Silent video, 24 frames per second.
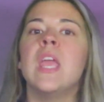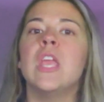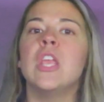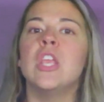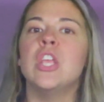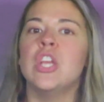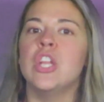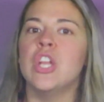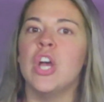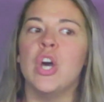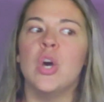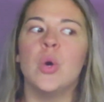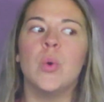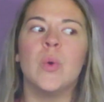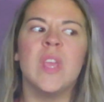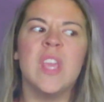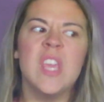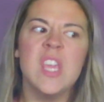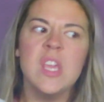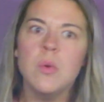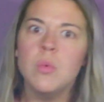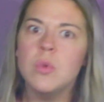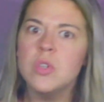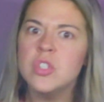You know,
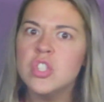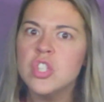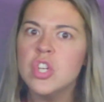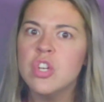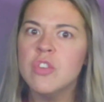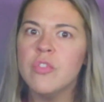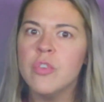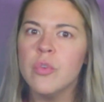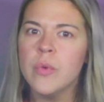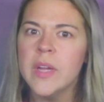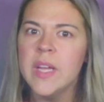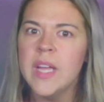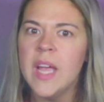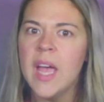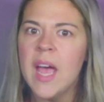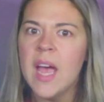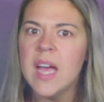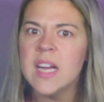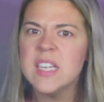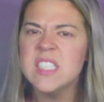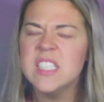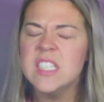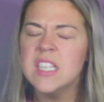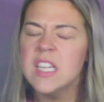he was
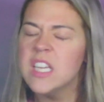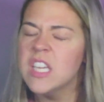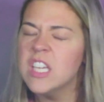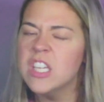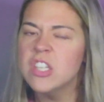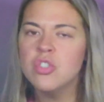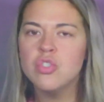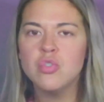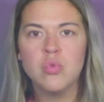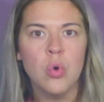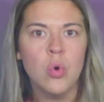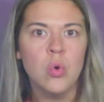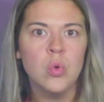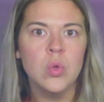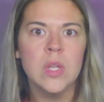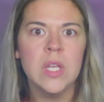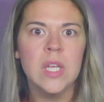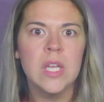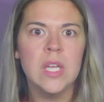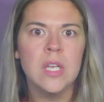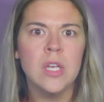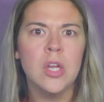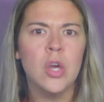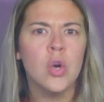overreacting and
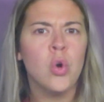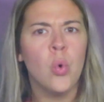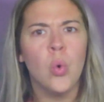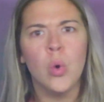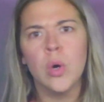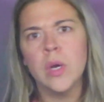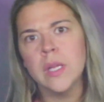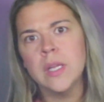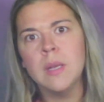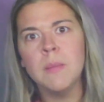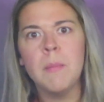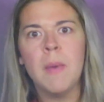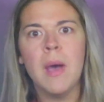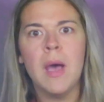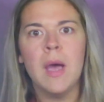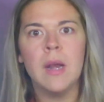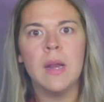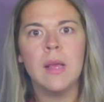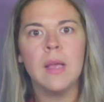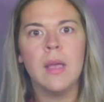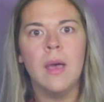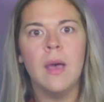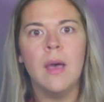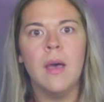controlling, according to
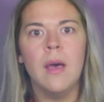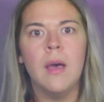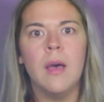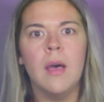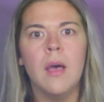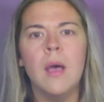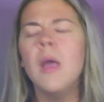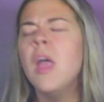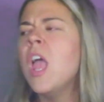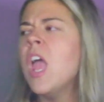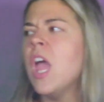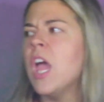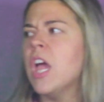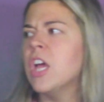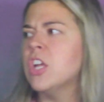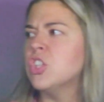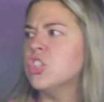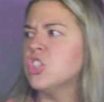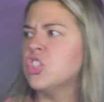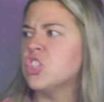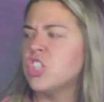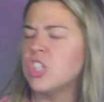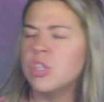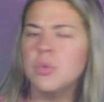Monica,
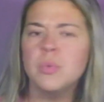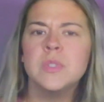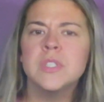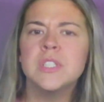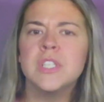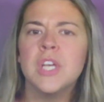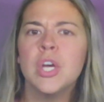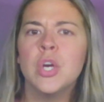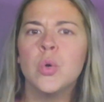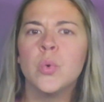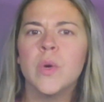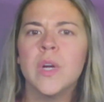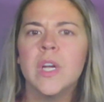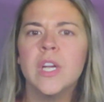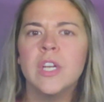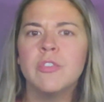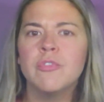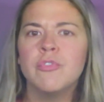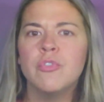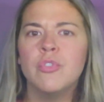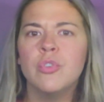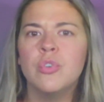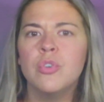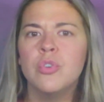and she was
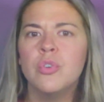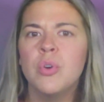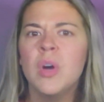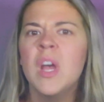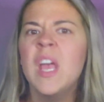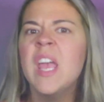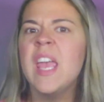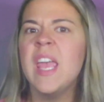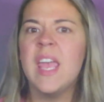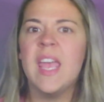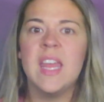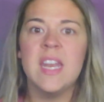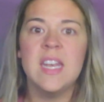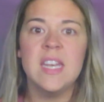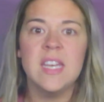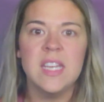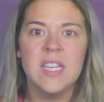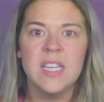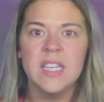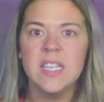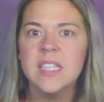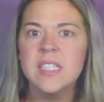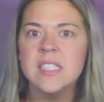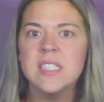ungrateful and
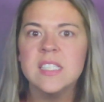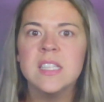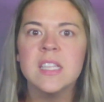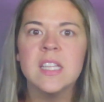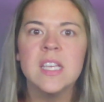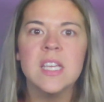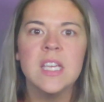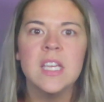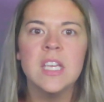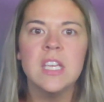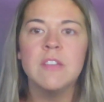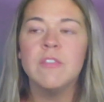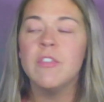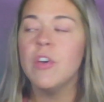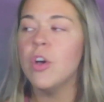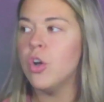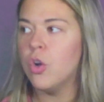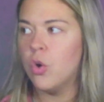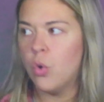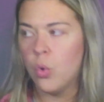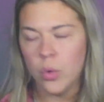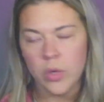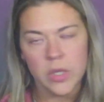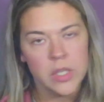needed to leave,
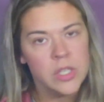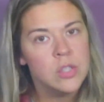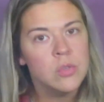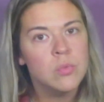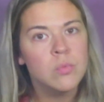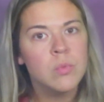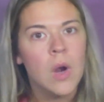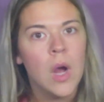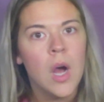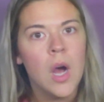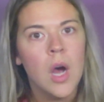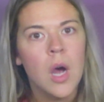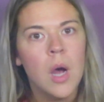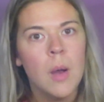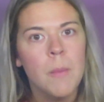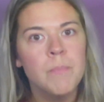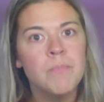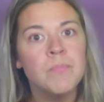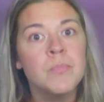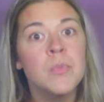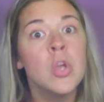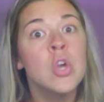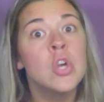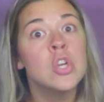according to
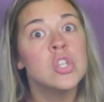Rob.